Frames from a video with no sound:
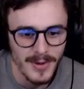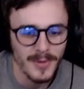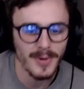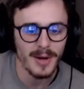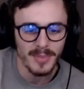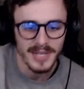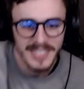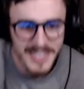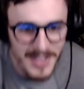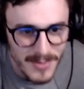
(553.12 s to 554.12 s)
Welp,
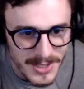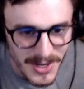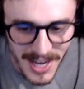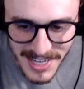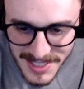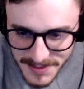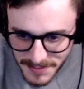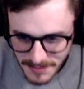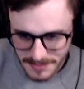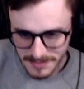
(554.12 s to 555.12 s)
we tried.
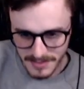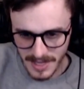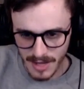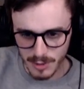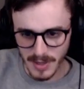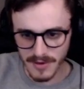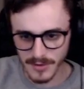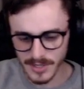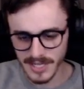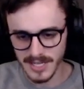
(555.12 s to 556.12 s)
It was
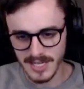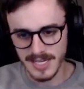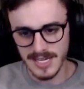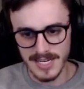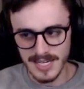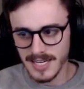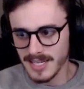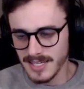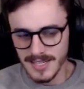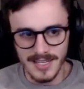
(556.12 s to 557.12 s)
painful.
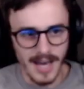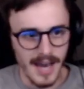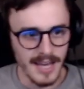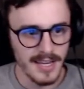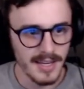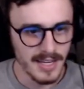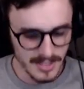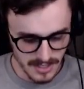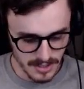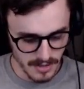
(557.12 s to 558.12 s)
I
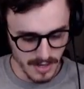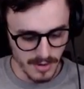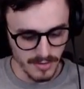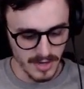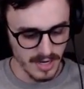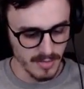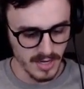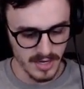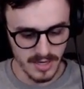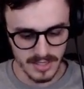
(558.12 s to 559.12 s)
dislocated my rib
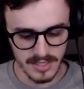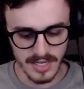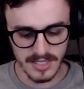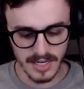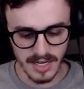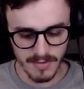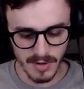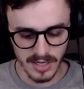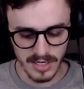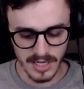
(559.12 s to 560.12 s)
sneezing, and I've
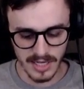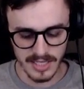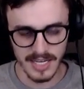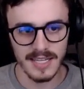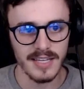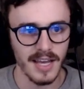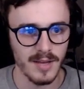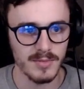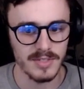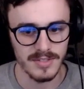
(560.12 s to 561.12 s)
probably done that like 10
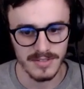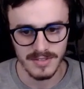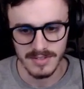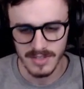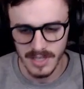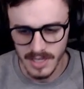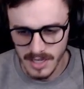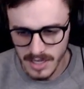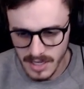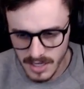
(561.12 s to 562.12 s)
times.
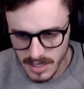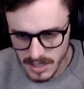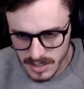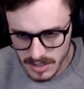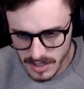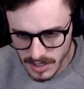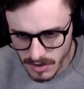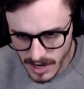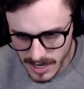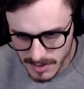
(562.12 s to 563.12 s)
Do you like
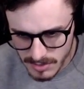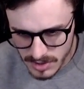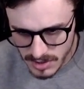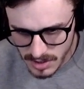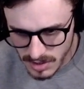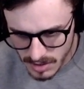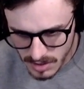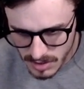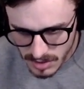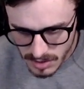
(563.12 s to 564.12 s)
Grimes?
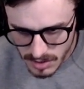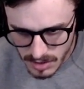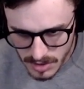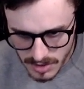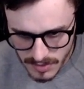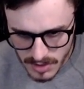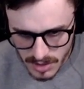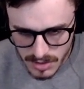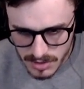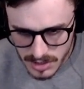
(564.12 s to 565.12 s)
Or do you even
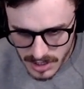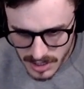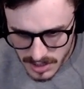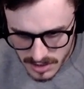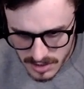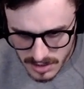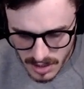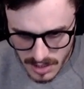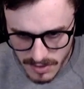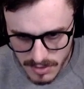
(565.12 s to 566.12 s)
know who she is?
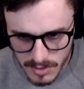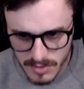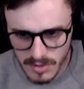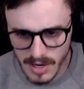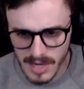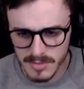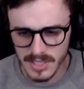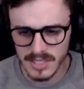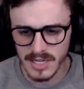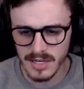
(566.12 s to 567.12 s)
I love her move. Grimes
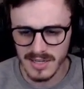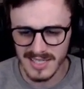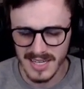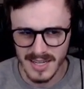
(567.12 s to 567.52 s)
as in